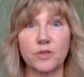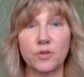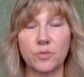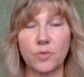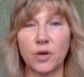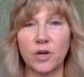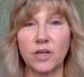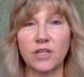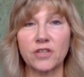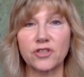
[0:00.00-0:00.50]
Your
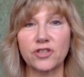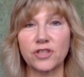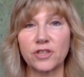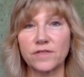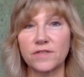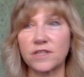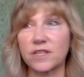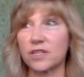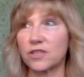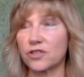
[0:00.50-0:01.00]
body's
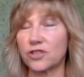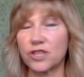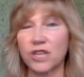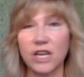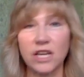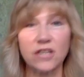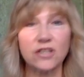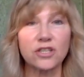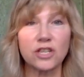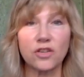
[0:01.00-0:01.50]
shifting,
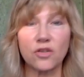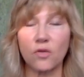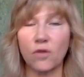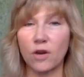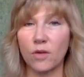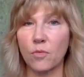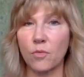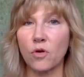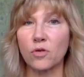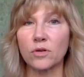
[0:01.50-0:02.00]
changing,
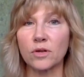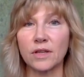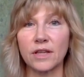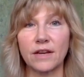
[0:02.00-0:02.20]
hormonal